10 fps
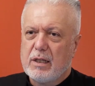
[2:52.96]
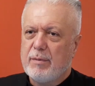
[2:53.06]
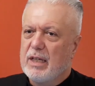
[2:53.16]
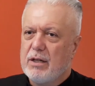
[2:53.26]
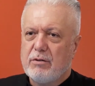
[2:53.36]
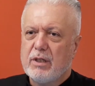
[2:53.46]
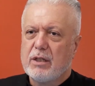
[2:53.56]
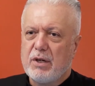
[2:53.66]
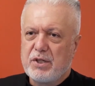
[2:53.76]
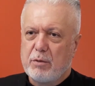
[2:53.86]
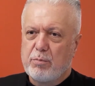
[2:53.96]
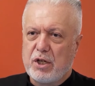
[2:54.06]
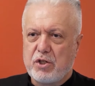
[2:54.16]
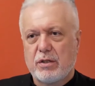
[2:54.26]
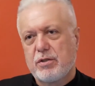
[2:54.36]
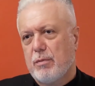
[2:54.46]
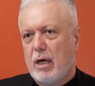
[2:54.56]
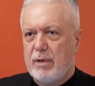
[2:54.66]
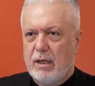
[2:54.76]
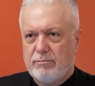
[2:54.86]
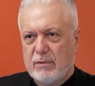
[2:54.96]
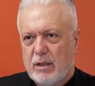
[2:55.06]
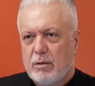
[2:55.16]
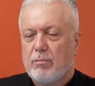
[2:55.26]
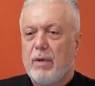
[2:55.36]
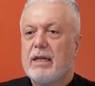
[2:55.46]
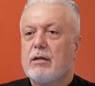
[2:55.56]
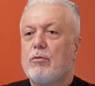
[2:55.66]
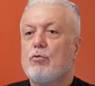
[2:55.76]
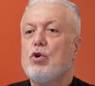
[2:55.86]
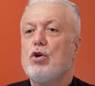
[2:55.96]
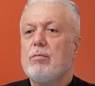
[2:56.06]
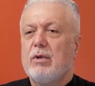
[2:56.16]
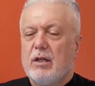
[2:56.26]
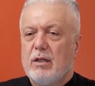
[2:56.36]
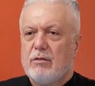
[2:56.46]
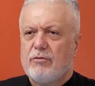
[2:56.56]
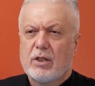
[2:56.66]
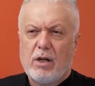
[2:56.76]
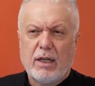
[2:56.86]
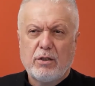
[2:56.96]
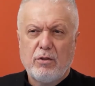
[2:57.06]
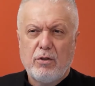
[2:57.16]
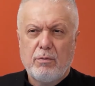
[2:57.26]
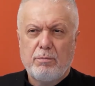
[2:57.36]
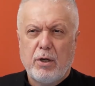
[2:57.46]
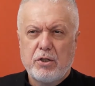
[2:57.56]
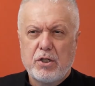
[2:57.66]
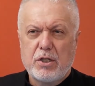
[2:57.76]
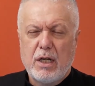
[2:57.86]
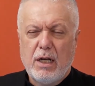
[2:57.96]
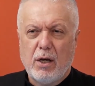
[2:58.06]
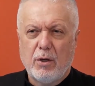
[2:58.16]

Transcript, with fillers: coming under increasing pressure to maybe make room for a guy called Pochettino?